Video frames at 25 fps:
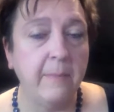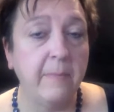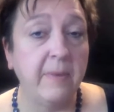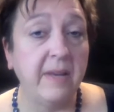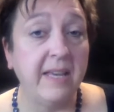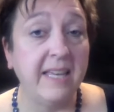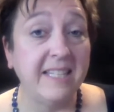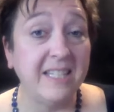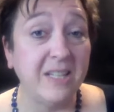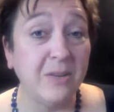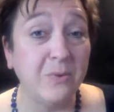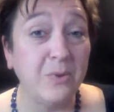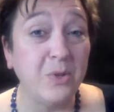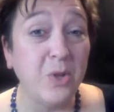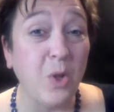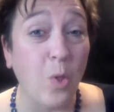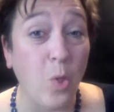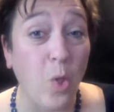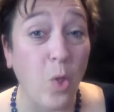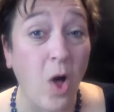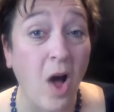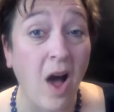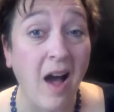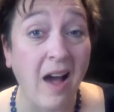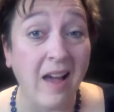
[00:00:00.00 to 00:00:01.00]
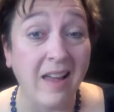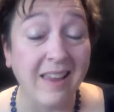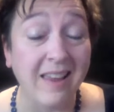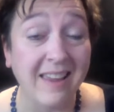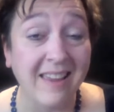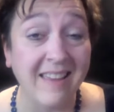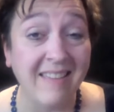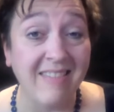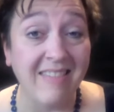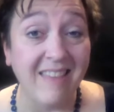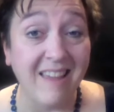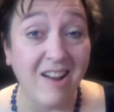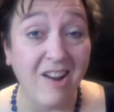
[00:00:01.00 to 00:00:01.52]
Because there was a lot
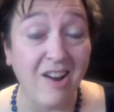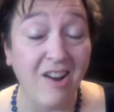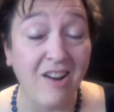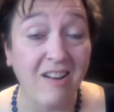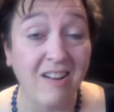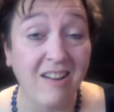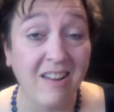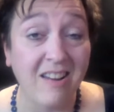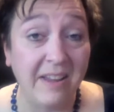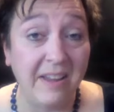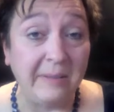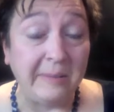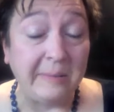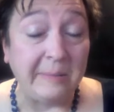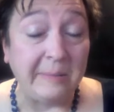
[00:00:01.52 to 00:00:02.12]
in there.